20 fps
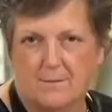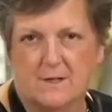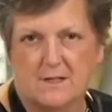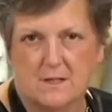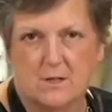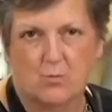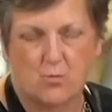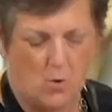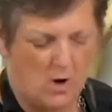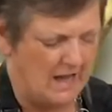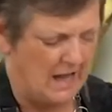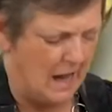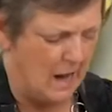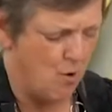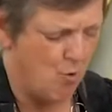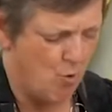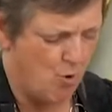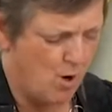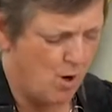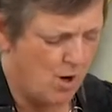into one
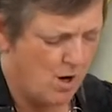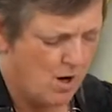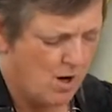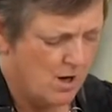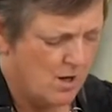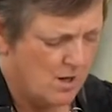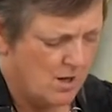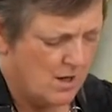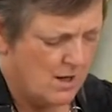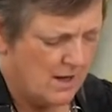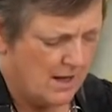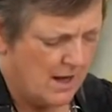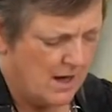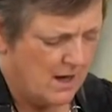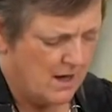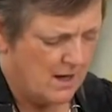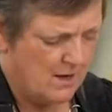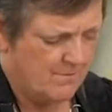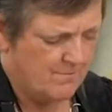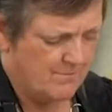hour
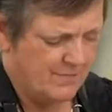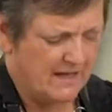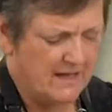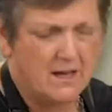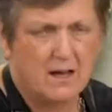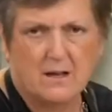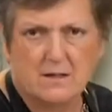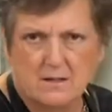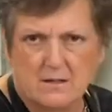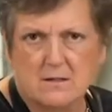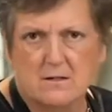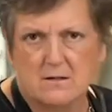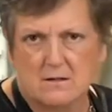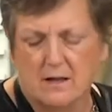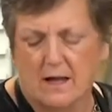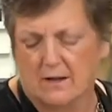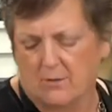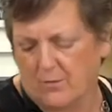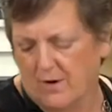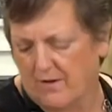um, because
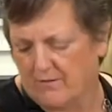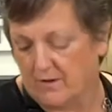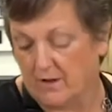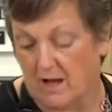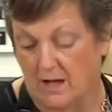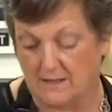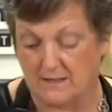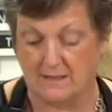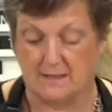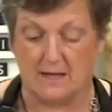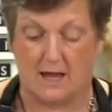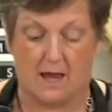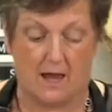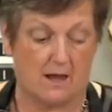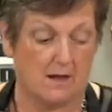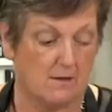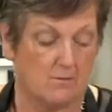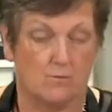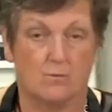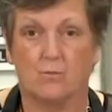like we have a lot to
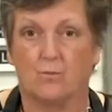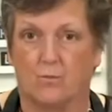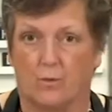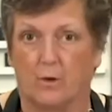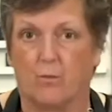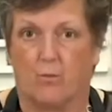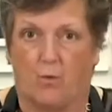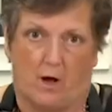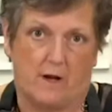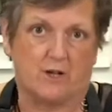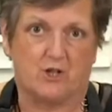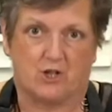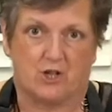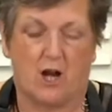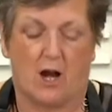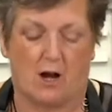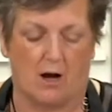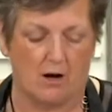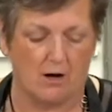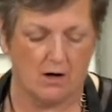say and we wanna
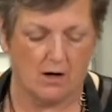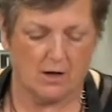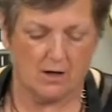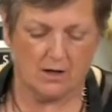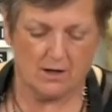share.